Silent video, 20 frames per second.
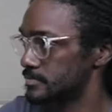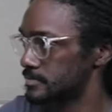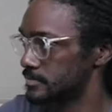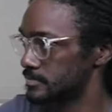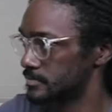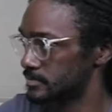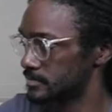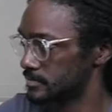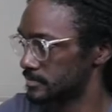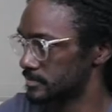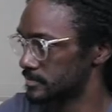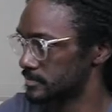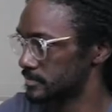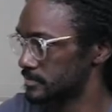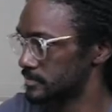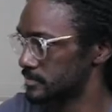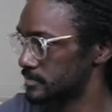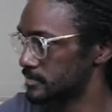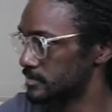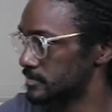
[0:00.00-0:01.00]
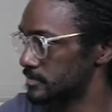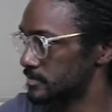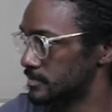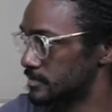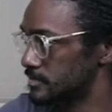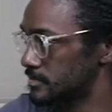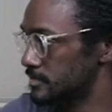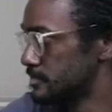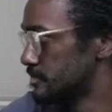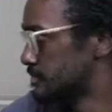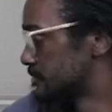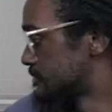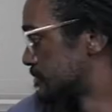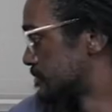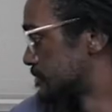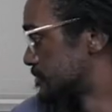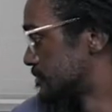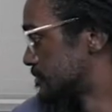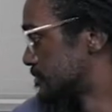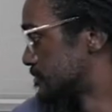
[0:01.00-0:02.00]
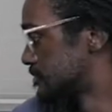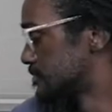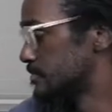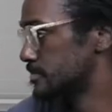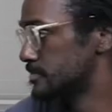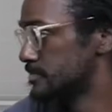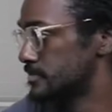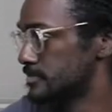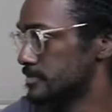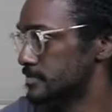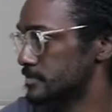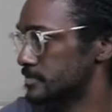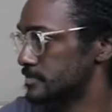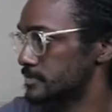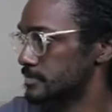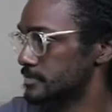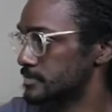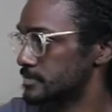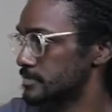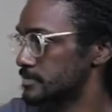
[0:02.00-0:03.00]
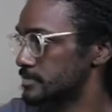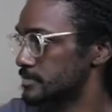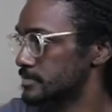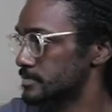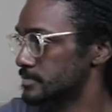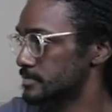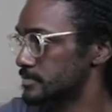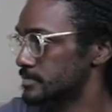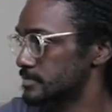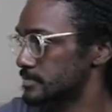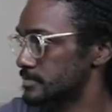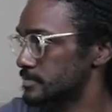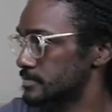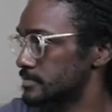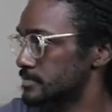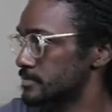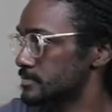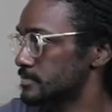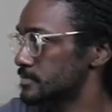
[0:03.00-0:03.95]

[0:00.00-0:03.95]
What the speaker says: (silent)